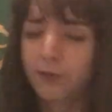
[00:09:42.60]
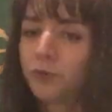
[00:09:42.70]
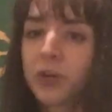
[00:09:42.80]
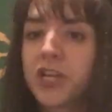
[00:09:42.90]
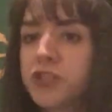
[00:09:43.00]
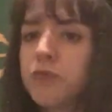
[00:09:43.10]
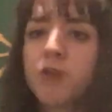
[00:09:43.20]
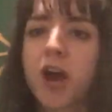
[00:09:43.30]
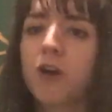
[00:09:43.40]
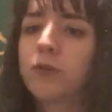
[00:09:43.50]
What I do
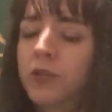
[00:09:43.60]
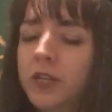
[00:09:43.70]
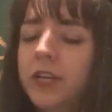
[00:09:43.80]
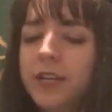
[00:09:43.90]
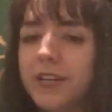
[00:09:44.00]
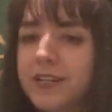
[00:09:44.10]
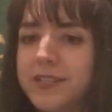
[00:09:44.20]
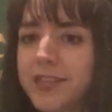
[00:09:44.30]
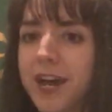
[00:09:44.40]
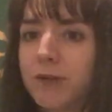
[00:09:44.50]
know is
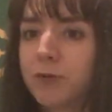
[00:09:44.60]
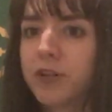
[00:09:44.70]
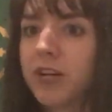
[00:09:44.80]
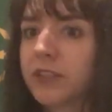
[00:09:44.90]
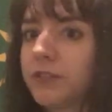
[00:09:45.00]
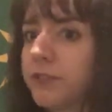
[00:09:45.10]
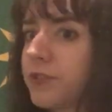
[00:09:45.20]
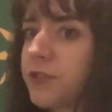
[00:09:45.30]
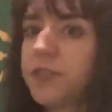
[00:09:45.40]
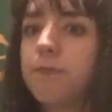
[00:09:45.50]
that we're not going
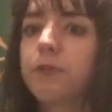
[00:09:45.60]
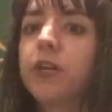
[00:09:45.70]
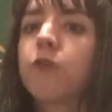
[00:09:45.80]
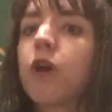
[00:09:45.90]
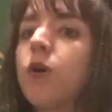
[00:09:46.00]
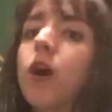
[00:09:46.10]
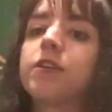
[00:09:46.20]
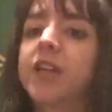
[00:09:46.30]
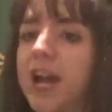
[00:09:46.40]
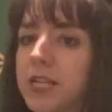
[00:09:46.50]
to simply grow our
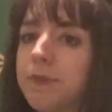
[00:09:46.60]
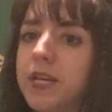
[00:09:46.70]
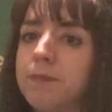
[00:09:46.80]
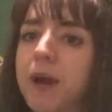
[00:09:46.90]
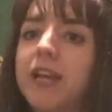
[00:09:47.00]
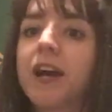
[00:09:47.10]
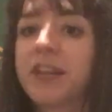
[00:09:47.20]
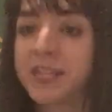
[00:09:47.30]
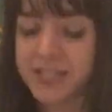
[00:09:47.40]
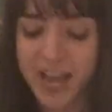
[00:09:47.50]
tax base by
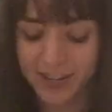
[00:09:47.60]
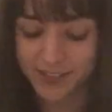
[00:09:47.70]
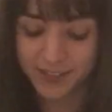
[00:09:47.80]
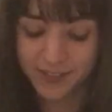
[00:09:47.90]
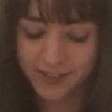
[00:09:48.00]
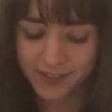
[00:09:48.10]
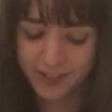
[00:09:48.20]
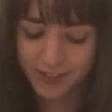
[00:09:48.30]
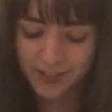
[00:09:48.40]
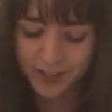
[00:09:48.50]
cutting taxes.
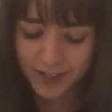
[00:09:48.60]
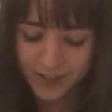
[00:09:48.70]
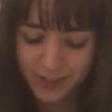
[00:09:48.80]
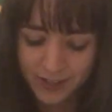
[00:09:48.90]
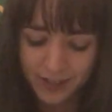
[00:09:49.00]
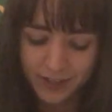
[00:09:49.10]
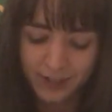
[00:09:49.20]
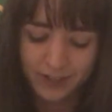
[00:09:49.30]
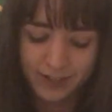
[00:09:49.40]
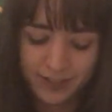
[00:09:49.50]

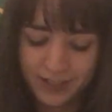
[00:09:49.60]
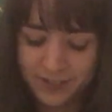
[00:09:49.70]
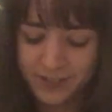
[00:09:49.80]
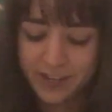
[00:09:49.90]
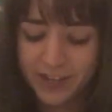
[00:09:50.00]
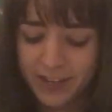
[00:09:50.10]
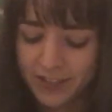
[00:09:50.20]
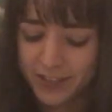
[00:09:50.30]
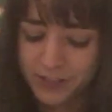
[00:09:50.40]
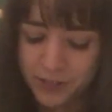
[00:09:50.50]
And
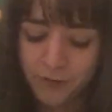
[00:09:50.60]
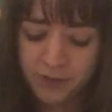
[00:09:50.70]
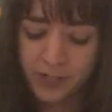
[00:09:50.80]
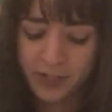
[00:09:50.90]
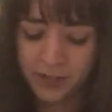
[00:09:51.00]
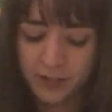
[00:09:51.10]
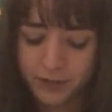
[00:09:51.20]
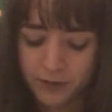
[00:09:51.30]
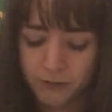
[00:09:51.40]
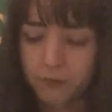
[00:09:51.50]
I'll certainly
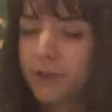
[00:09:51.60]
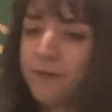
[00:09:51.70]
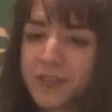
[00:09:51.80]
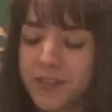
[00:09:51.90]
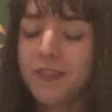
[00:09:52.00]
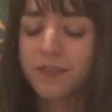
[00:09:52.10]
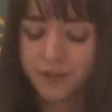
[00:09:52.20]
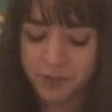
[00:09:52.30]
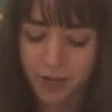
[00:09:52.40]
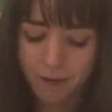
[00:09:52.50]
revisit
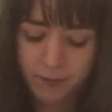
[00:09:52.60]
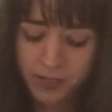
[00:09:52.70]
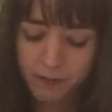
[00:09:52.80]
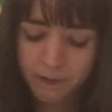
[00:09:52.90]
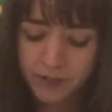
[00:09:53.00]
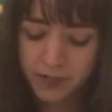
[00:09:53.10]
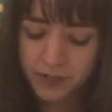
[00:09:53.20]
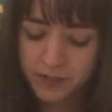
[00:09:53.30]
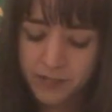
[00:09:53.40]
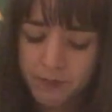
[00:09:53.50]
this topic, but
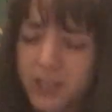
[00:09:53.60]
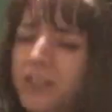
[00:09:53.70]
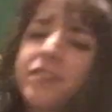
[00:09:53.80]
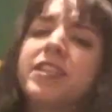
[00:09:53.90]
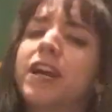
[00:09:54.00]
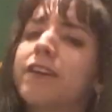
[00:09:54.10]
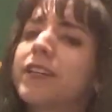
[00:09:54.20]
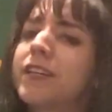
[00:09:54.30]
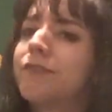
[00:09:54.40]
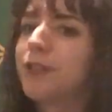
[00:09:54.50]
it seems like this
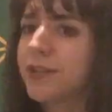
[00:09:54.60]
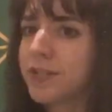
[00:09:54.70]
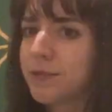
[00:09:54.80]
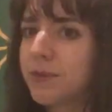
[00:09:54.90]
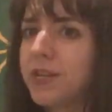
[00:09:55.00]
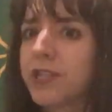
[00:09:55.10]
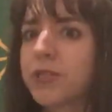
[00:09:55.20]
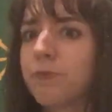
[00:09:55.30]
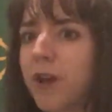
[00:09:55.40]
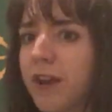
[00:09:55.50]
narrative is being
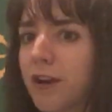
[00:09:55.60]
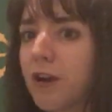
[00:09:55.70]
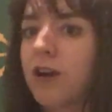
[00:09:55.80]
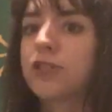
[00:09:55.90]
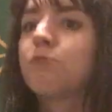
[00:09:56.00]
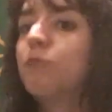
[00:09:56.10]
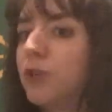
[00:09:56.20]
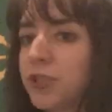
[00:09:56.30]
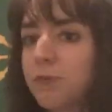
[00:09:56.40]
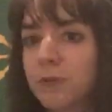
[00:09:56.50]
spread across
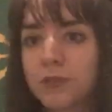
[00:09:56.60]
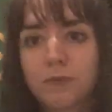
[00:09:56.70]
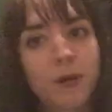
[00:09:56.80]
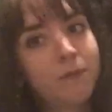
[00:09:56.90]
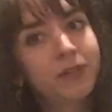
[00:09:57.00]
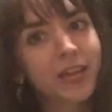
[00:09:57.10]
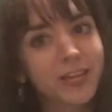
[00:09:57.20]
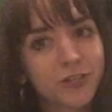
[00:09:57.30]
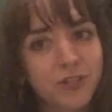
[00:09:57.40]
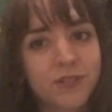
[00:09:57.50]
multiple
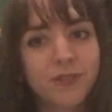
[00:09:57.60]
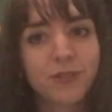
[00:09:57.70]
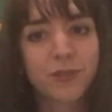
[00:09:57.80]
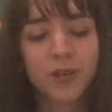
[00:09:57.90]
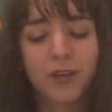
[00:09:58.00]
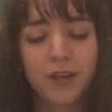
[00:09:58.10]
publications